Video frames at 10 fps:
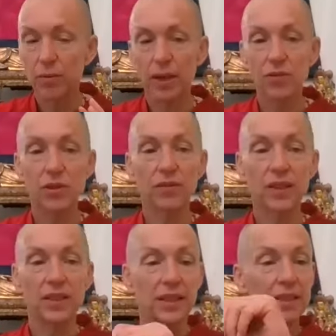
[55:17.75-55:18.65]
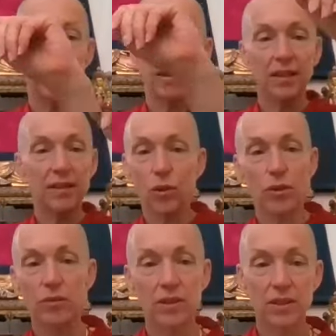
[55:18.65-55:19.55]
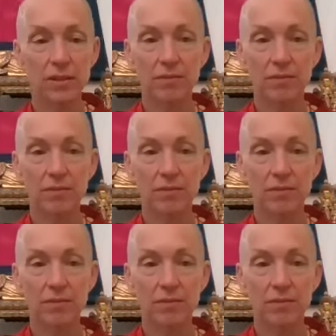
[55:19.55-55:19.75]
cultivating it, then it won't